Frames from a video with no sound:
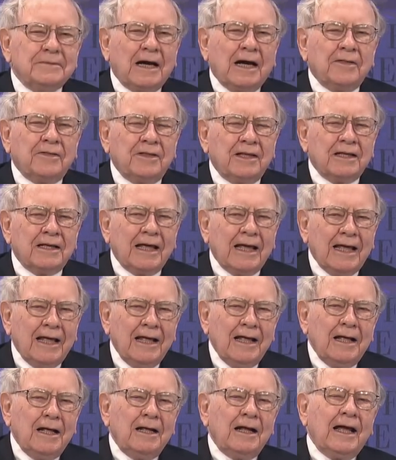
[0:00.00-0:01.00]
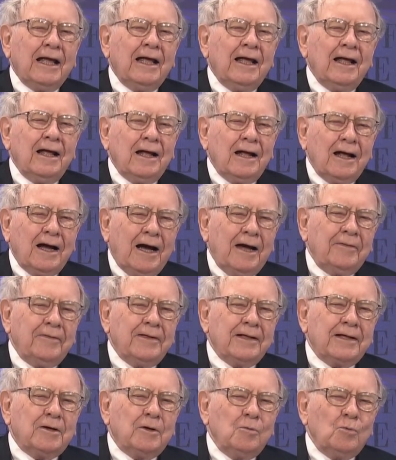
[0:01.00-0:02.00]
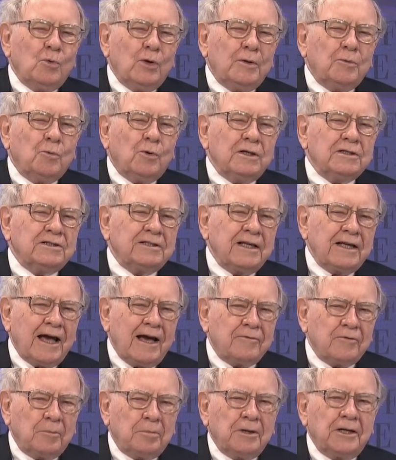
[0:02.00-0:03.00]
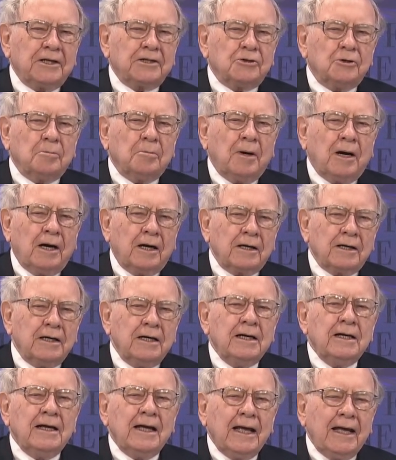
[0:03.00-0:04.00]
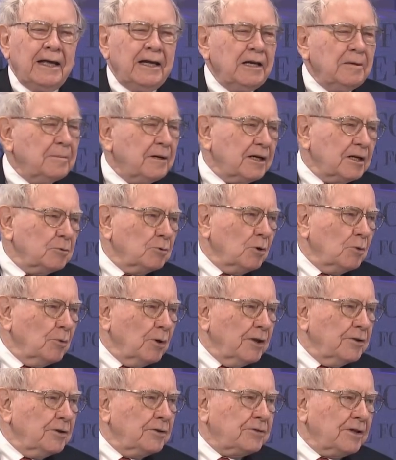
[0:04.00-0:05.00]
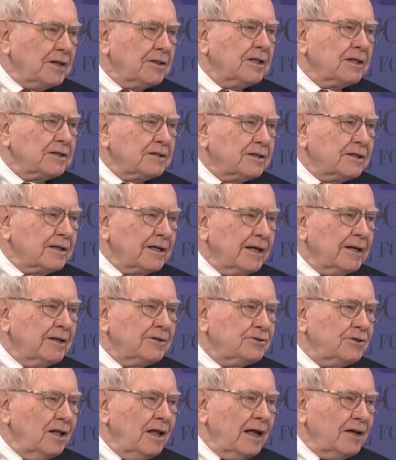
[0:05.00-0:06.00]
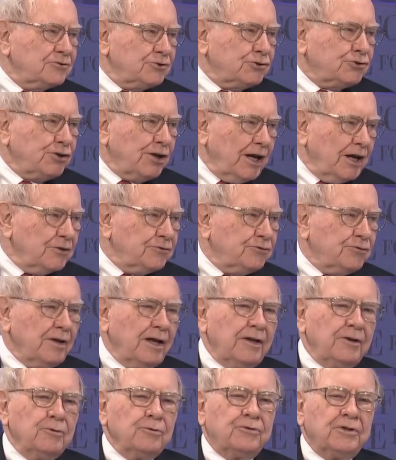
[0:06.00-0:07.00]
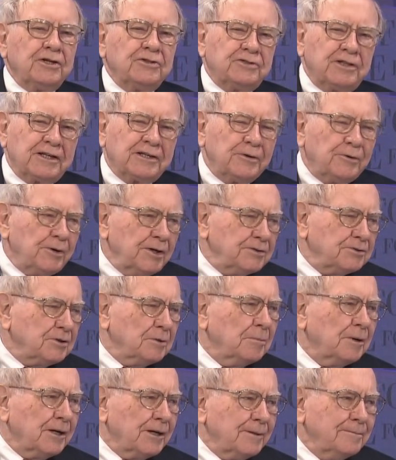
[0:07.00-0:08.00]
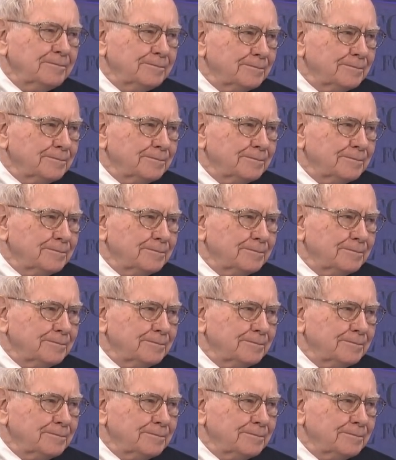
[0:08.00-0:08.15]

I think, I think when, once they have the political bug, anybody will run that they think can get it, has a chance, mm-hmm. and who thinks they can raise the money.